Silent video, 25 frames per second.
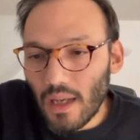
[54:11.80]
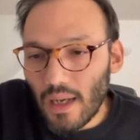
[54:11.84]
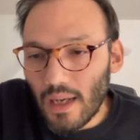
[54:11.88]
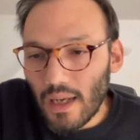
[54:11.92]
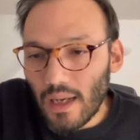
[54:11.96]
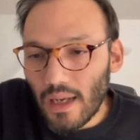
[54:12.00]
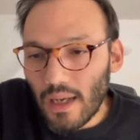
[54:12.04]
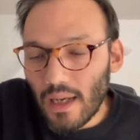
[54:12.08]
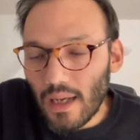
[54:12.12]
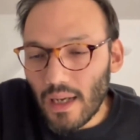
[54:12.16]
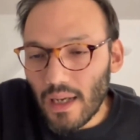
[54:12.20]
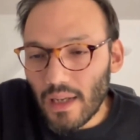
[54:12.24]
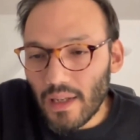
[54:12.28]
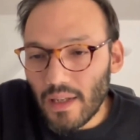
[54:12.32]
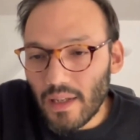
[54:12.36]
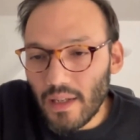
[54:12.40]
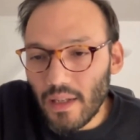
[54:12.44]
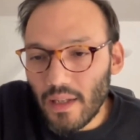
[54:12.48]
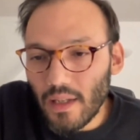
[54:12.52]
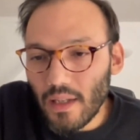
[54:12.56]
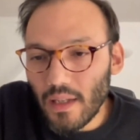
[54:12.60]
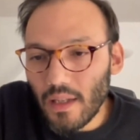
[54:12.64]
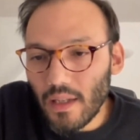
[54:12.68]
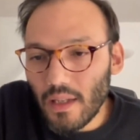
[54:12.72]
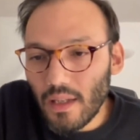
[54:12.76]

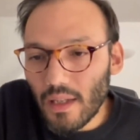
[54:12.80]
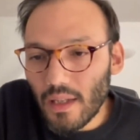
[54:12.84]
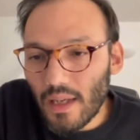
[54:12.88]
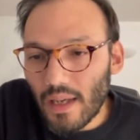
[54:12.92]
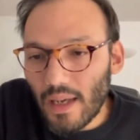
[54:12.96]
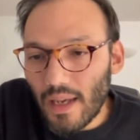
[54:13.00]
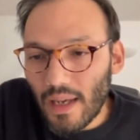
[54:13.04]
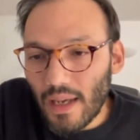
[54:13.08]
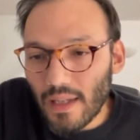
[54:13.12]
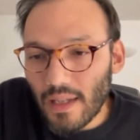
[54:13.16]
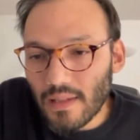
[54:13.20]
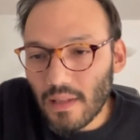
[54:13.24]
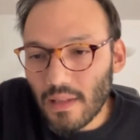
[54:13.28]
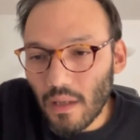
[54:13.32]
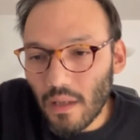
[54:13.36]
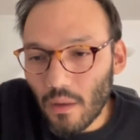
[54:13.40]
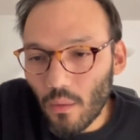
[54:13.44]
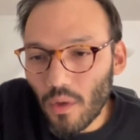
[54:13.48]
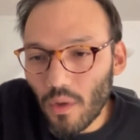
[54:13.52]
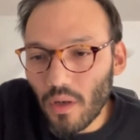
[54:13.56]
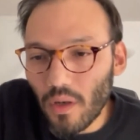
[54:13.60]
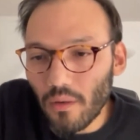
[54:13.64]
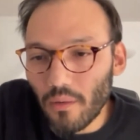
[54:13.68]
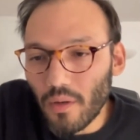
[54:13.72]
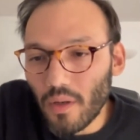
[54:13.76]
He asks,
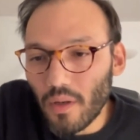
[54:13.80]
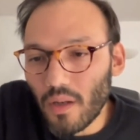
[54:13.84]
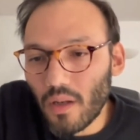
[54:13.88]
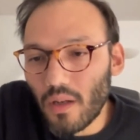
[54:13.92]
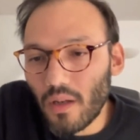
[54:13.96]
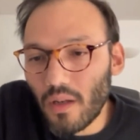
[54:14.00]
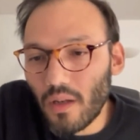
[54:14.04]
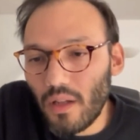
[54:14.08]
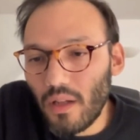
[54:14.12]
however,